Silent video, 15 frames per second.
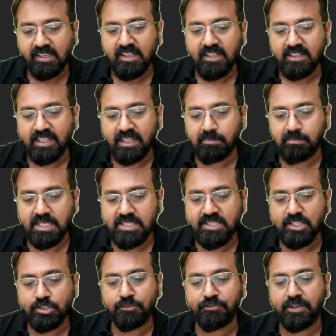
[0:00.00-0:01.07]
Then
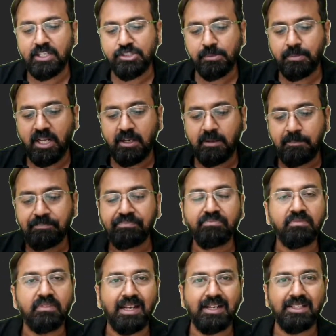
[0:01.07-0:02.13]
basics of algebra,
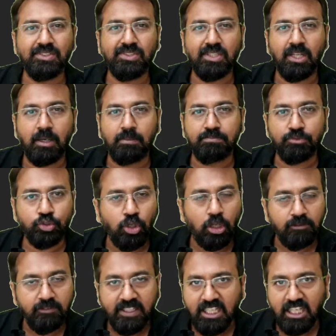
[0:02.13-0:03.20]
that is
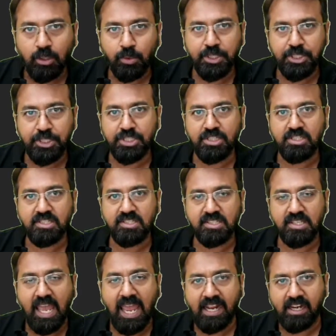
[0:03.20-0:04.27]
solving equations
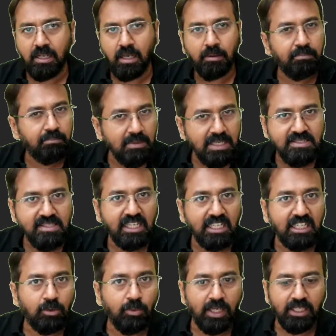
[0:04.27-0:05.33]
and basic
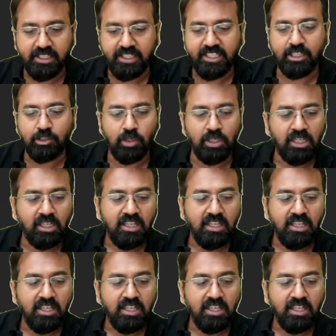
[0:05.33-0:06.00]
inequality and all.